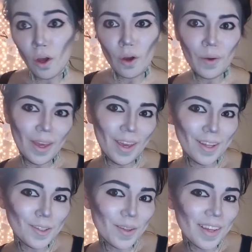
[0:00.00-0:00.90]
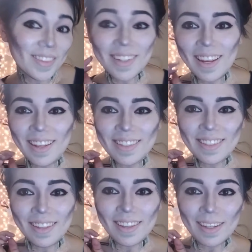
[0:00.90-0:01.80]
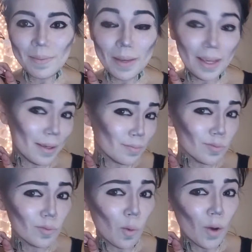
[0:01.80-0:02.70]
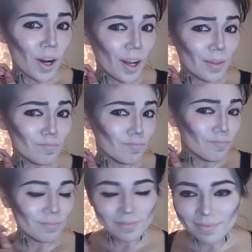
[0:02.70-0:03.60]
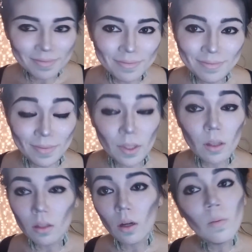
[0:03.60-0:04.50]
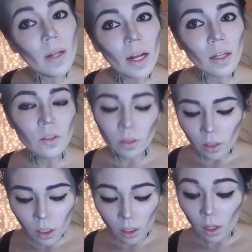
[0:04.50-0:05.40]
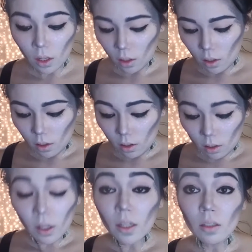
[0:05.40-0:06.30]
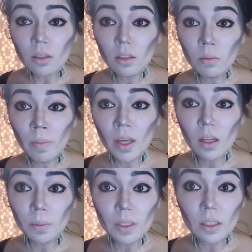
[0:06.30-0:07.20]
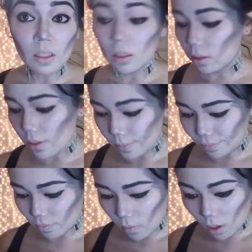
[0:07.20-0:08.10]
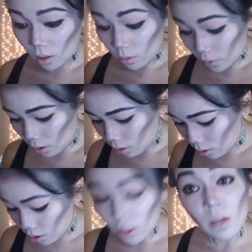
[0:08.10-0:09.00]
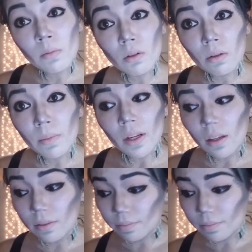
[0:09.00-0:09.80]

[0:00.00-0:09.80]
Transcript: Oh hey, 2008 scene kid me, what up? No, but actually, I used to do my makeup like this, and I'm a little ashamed to admit it.